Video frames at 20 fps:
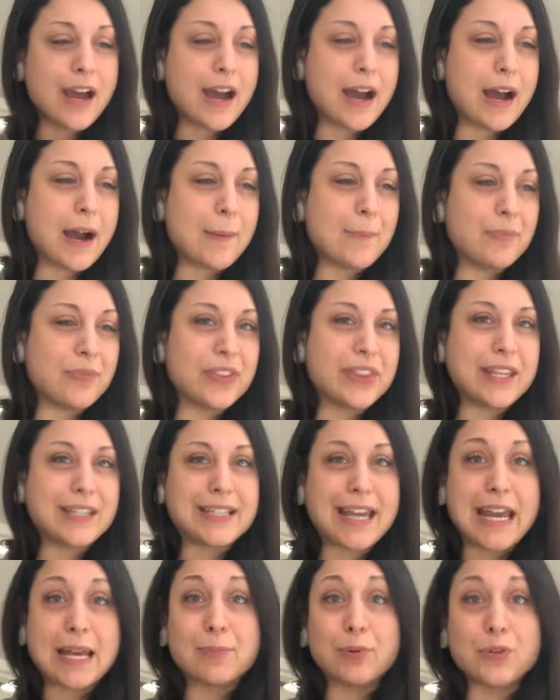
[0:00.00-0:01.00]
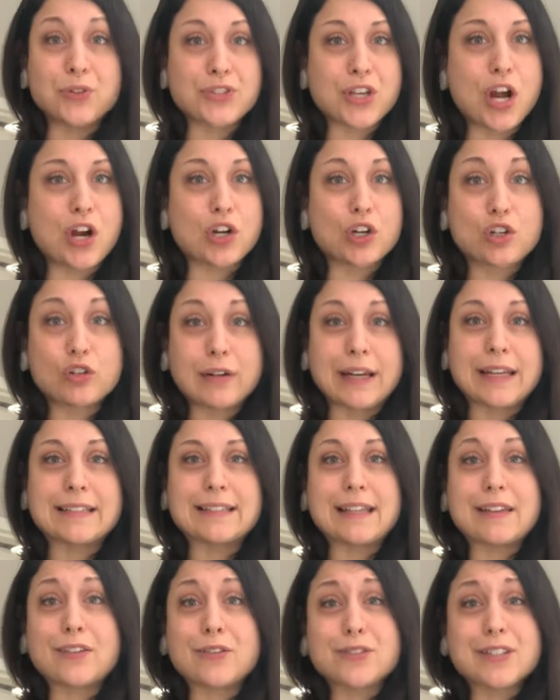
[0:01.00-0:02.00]
Um, the tables are
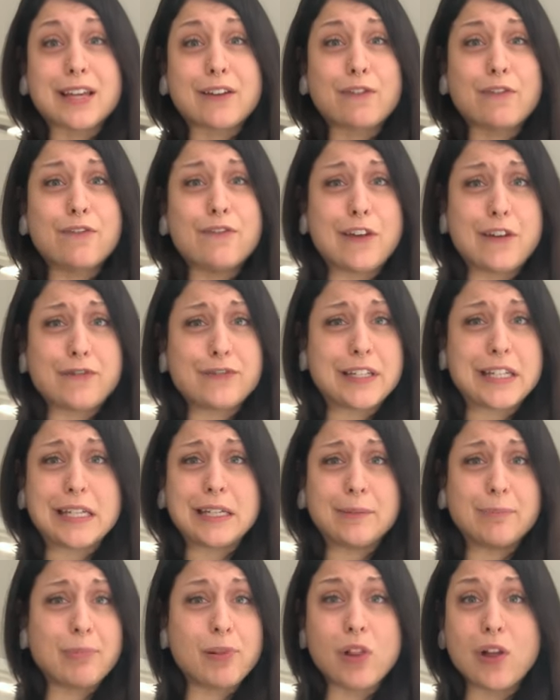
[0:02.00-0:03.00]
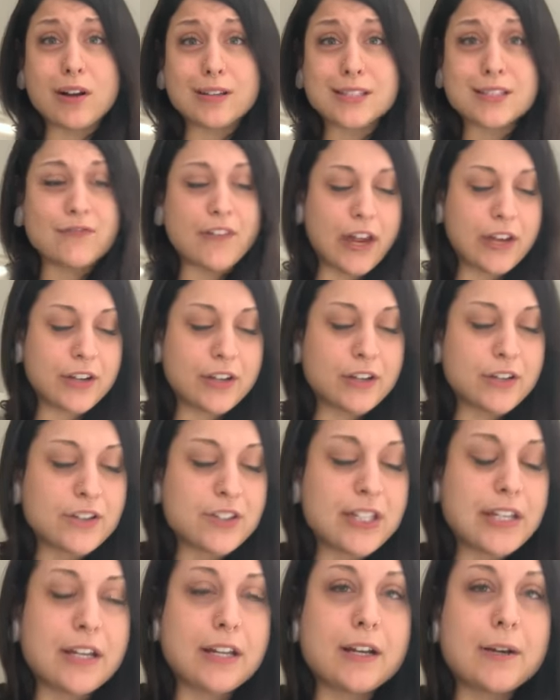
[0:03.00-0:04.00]
crazy. There's like 50 plus
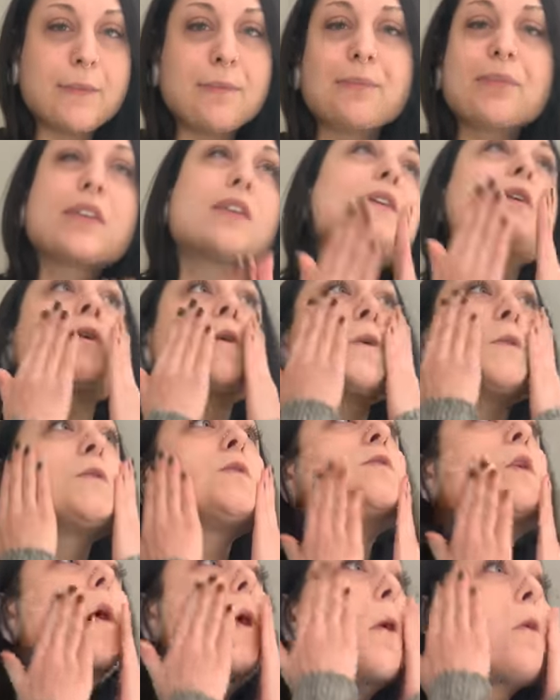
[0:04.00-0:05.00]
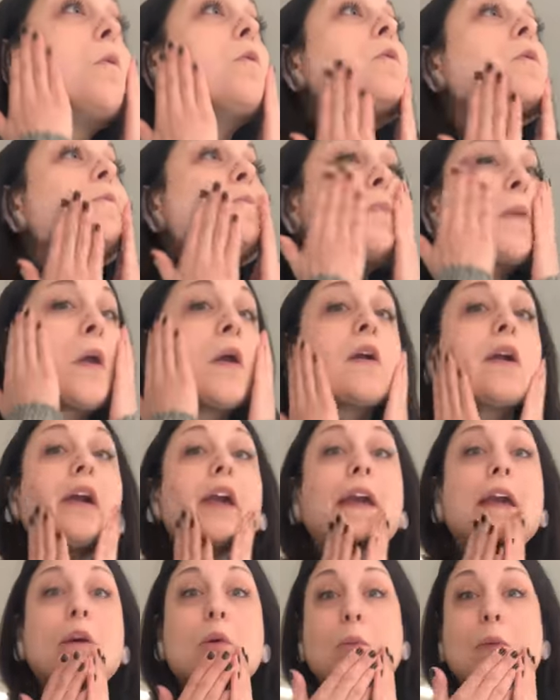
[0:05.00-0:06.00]
vendors here. So
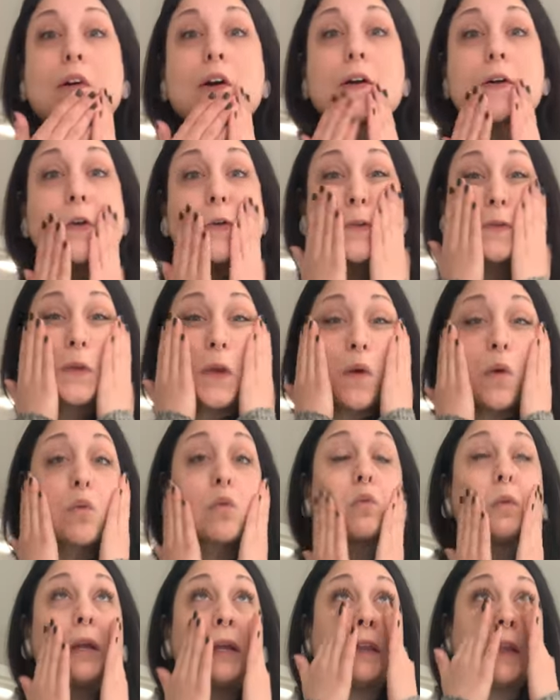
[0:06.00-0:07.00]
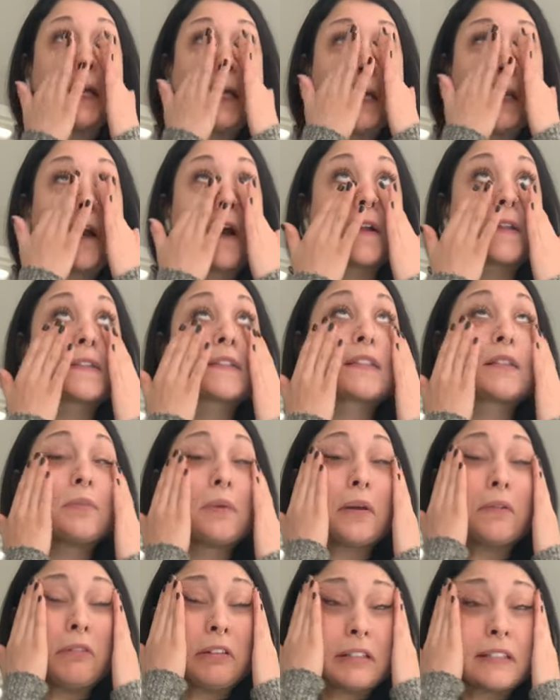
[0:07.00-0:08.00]
it was really nuts to
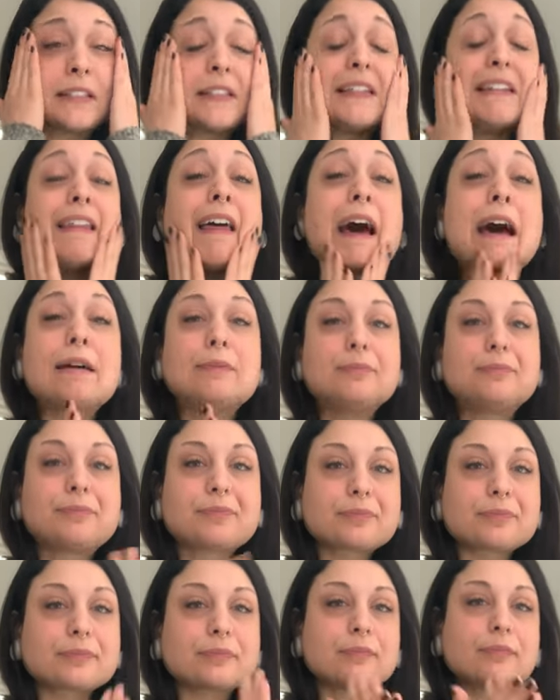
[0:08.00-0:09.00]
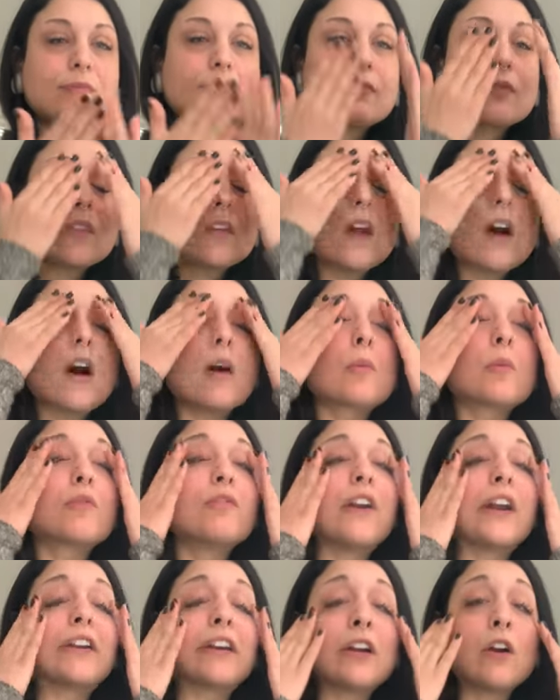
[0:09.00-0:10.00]
be able to see that. Um,
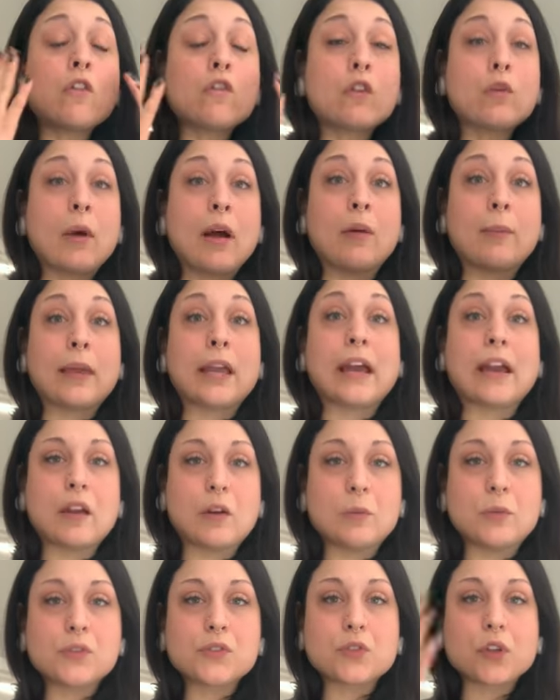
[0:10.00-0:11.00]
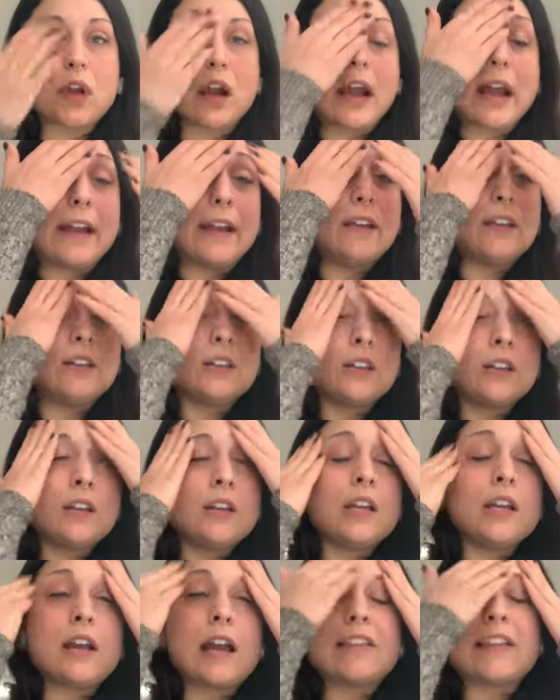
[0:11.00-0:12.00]
very overwhelming. I almost cried.
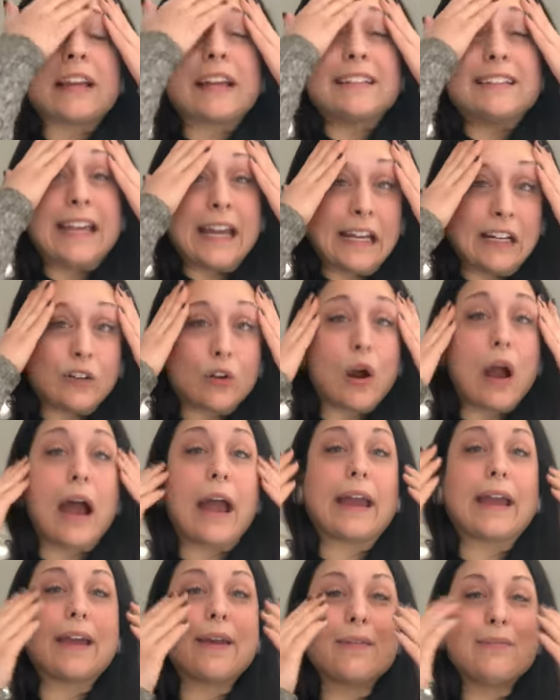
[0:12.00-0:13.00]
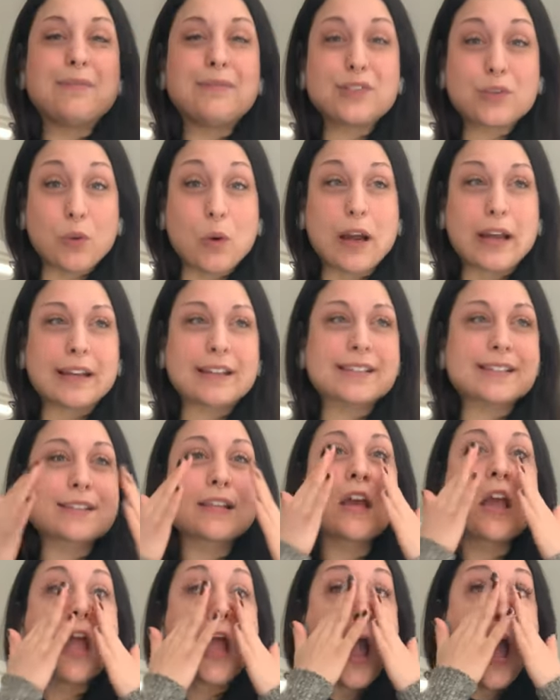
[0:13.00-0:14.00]
I think I did cry twice,
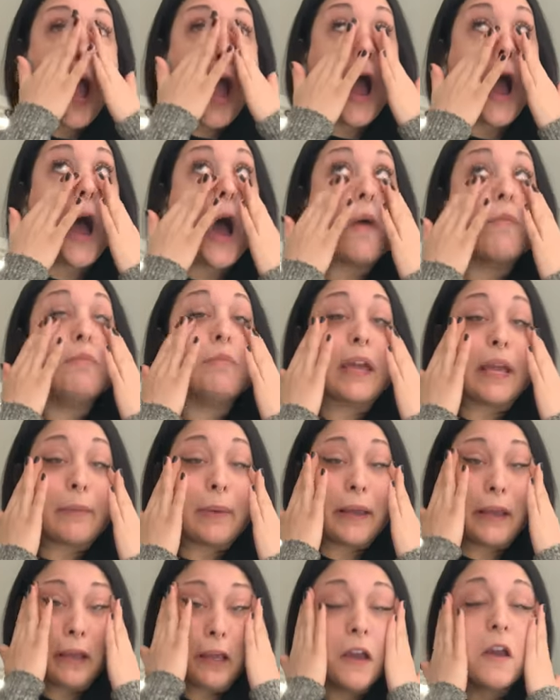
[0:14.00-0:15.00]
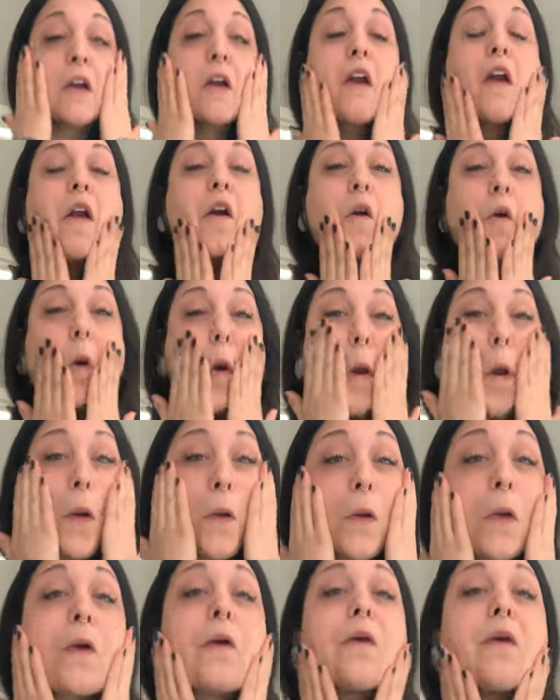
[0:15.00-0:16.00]
maybe. I
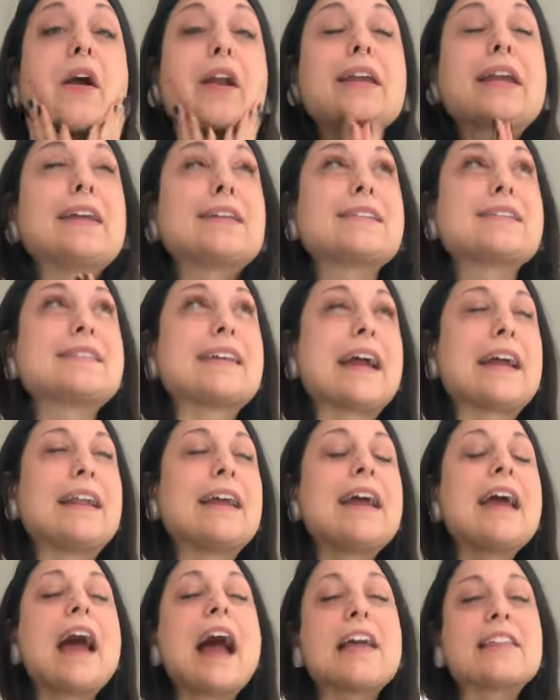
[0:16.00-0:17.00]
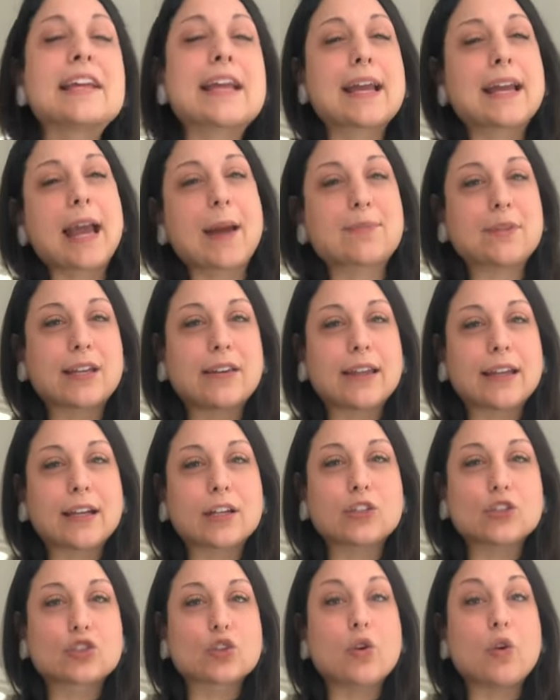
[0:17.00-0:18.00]
don't know. I can't decide. I think I kept it like
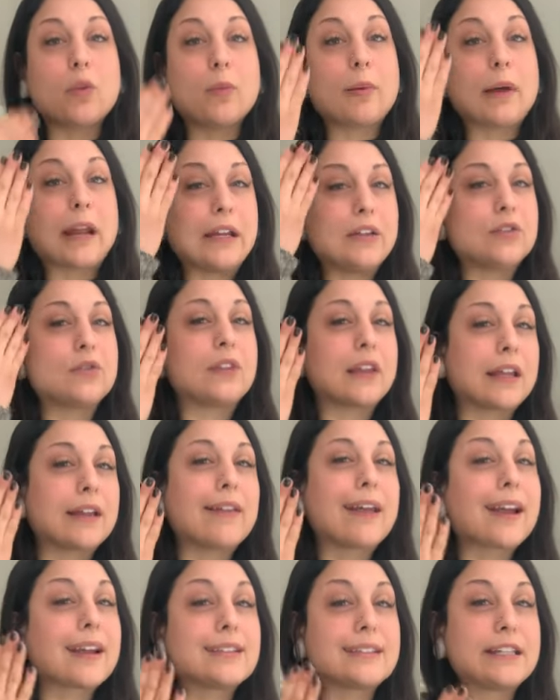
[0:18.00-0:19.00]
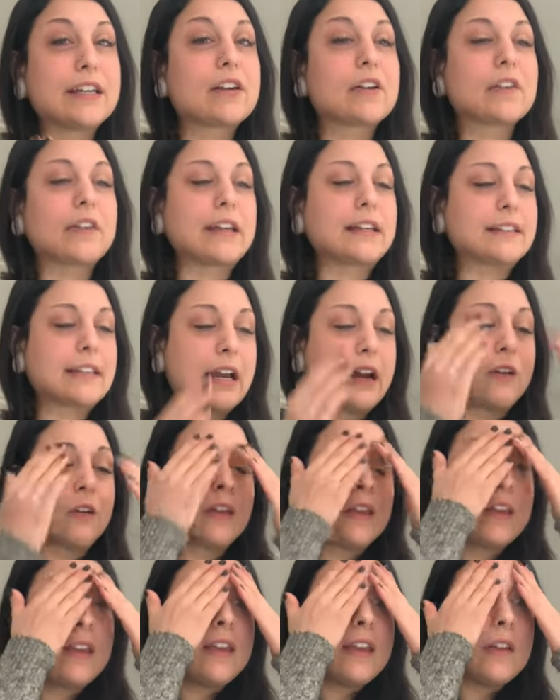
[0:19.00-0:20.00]
controlled, but I do think like a tear leaked
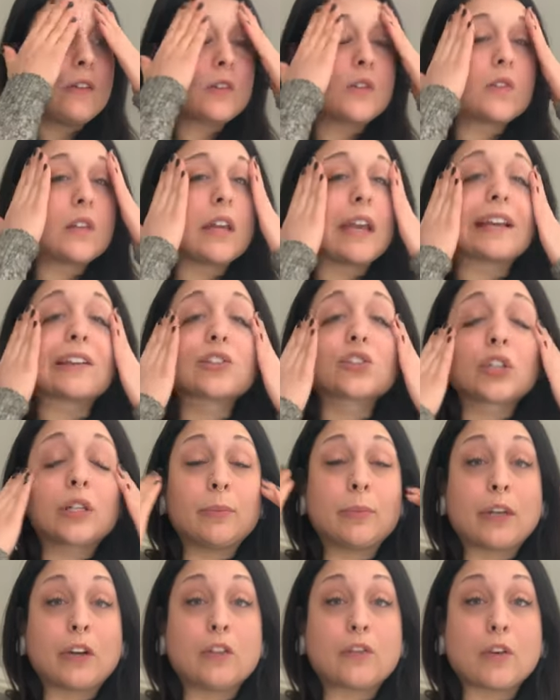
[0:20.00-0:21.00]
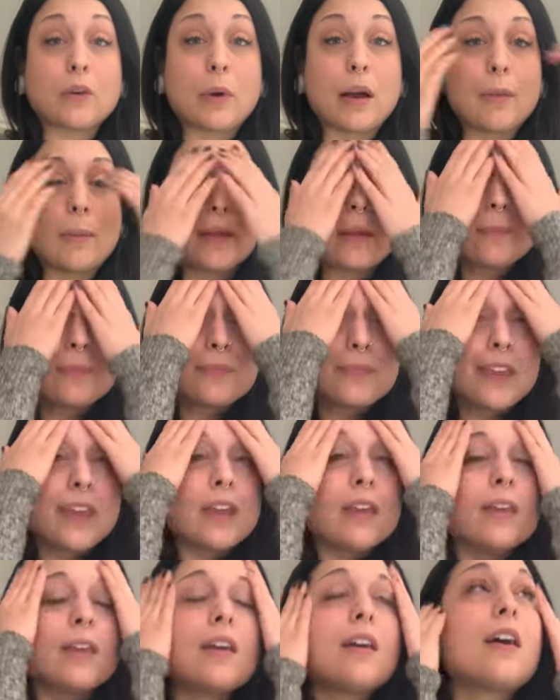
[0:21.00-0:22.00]
out. It was extremely overwhelming,
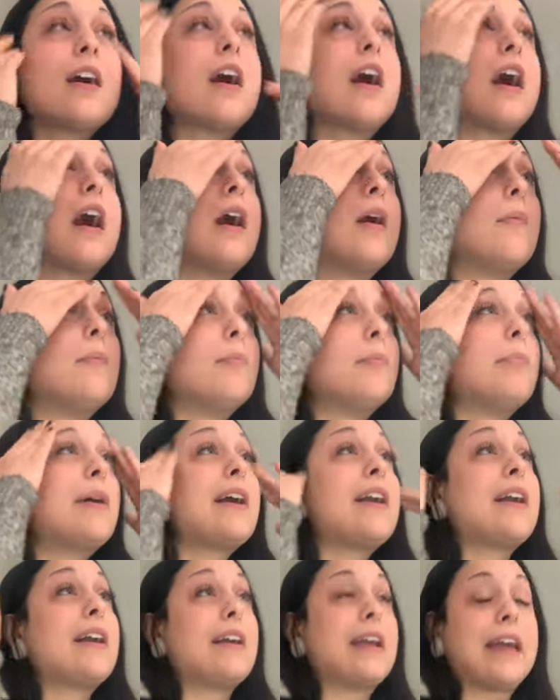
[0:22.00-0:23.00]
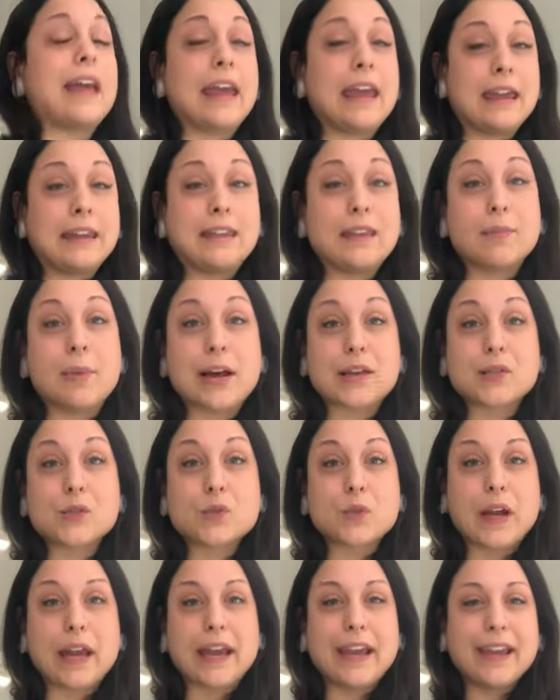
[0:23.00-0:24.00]
um, but in the best
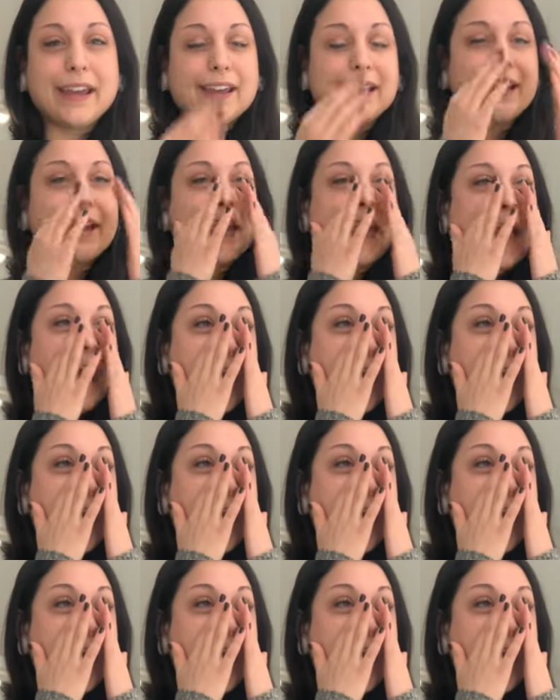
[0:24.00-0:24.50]
way.